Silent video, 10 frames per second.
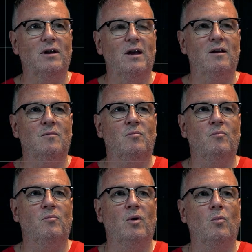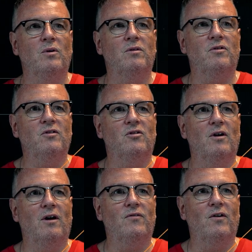in. But one of the things that
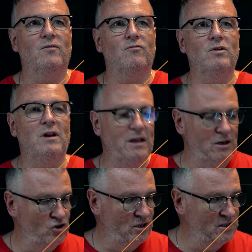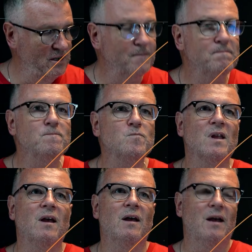I find really interesting
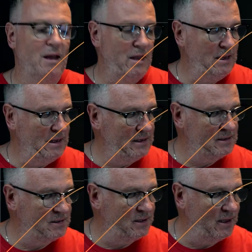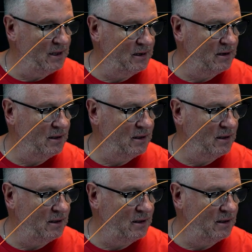is that